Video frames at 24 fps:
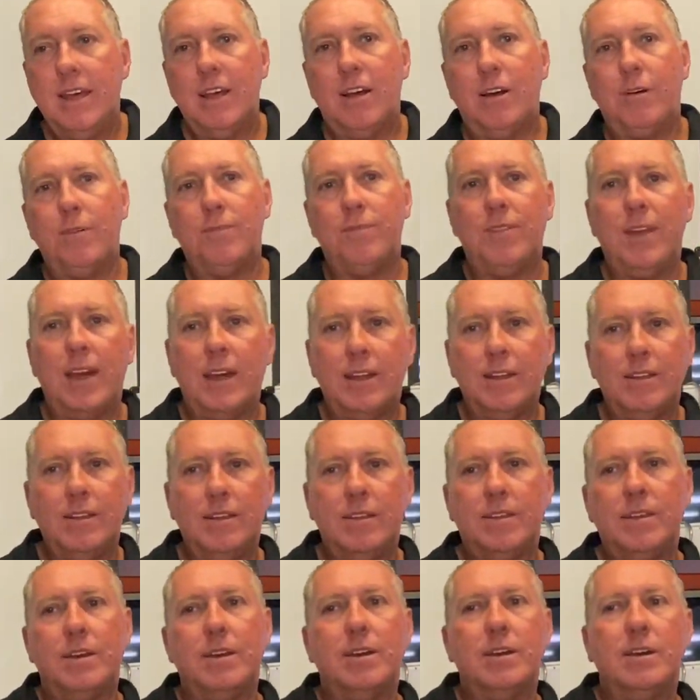off that
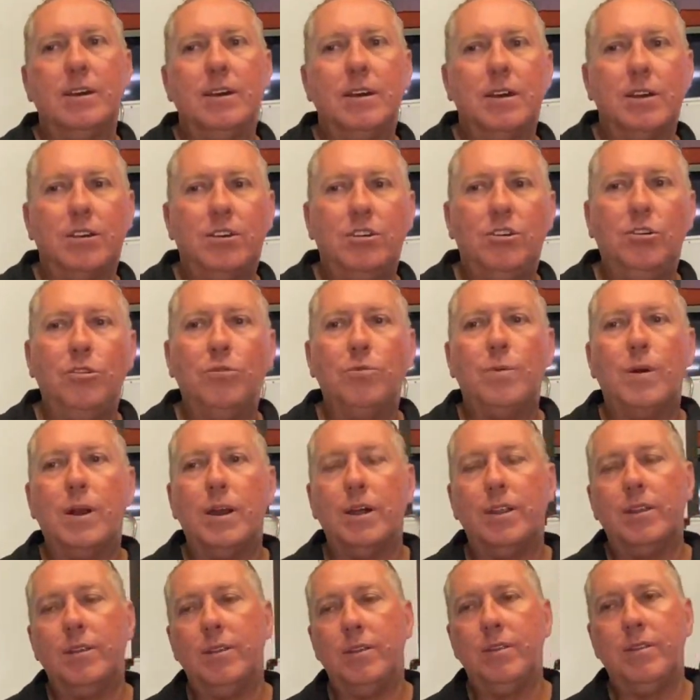
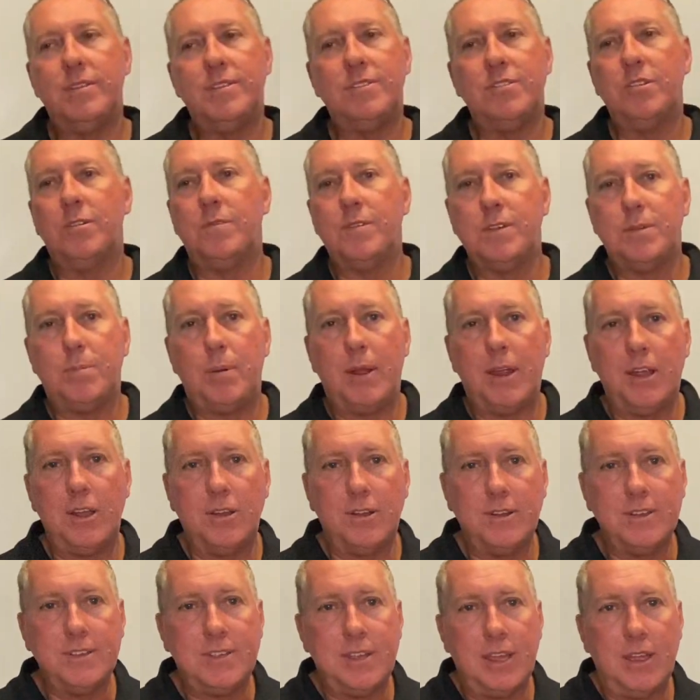Q1 surface
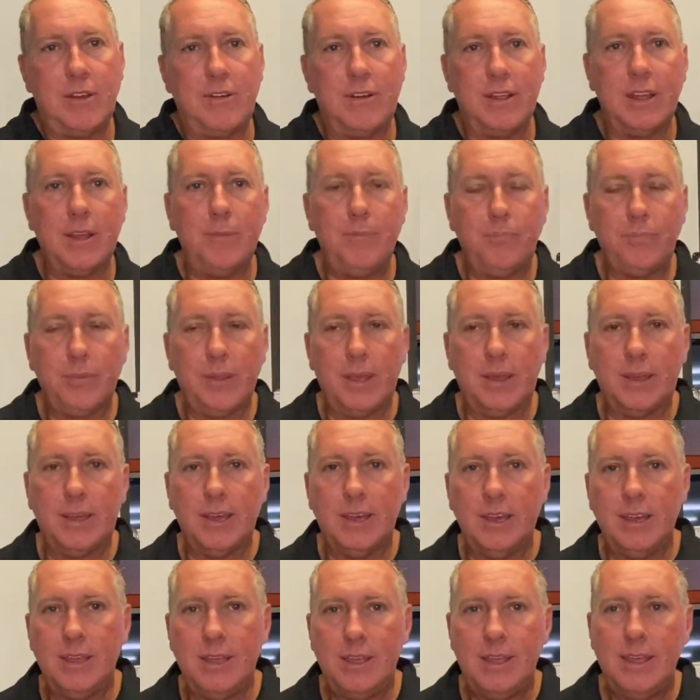paradise area,
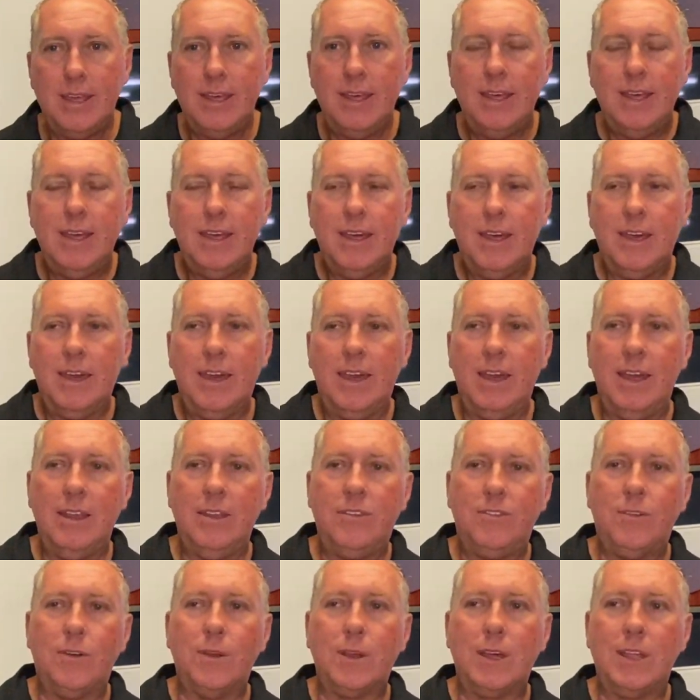okay? And
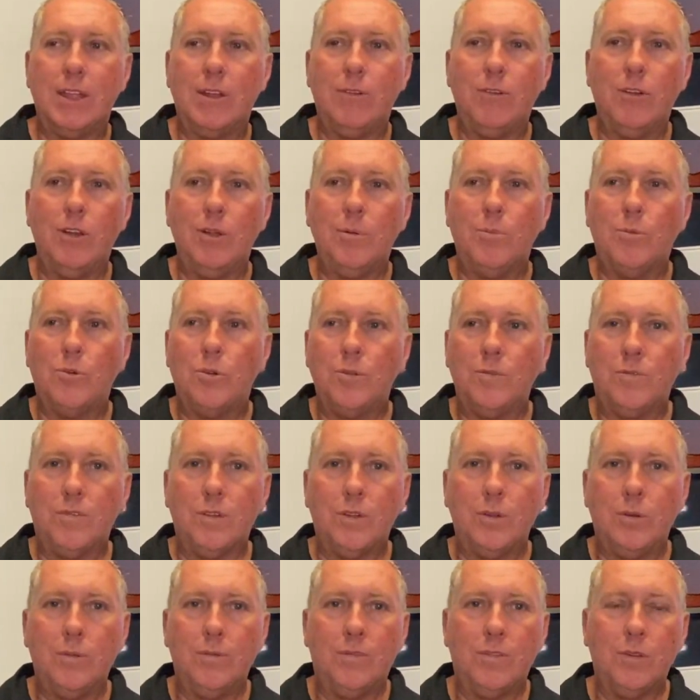try and get there early morning
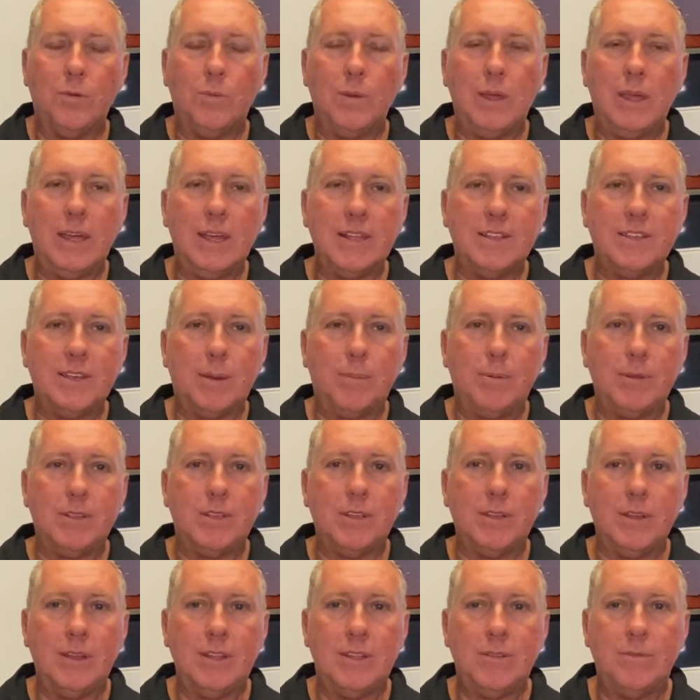before the wind gets up. It's
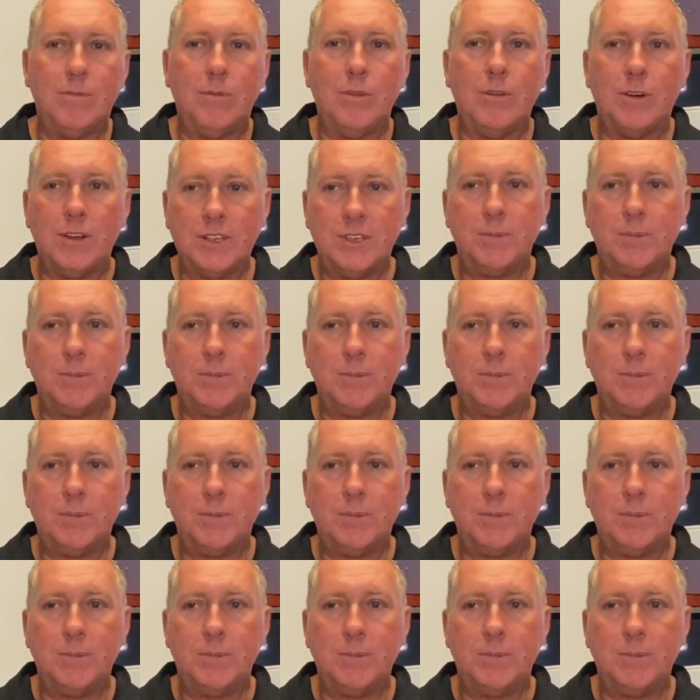a nice